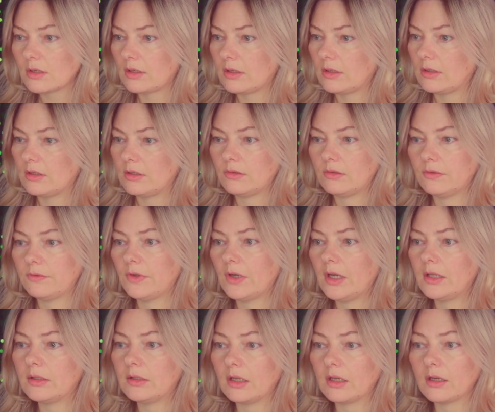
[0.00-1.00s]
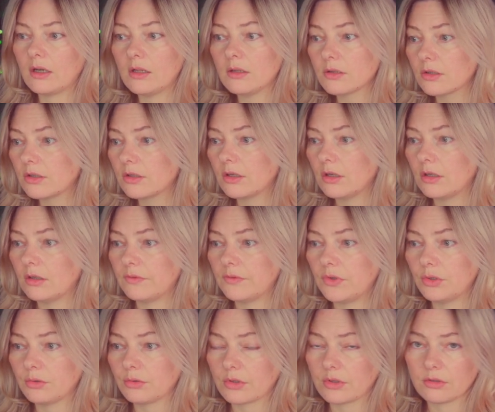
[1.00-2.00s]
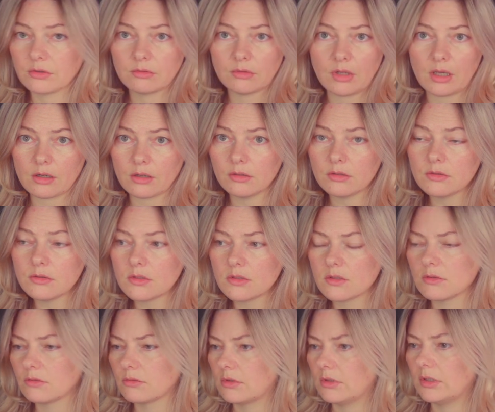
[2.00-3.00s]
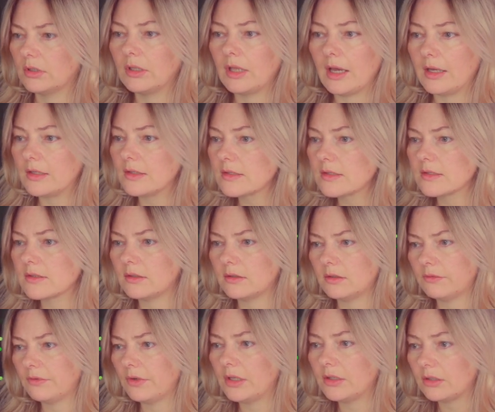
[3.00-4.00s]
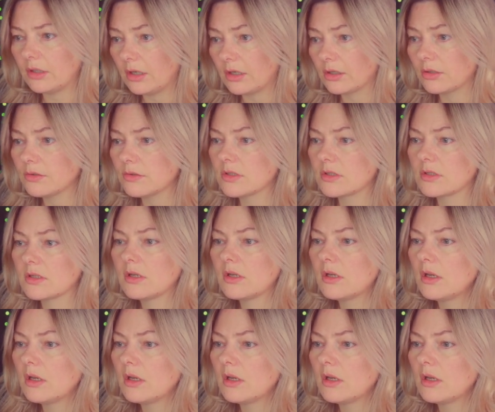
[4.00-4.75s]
Uh, you define the color of your arrows or the lines that define the arrows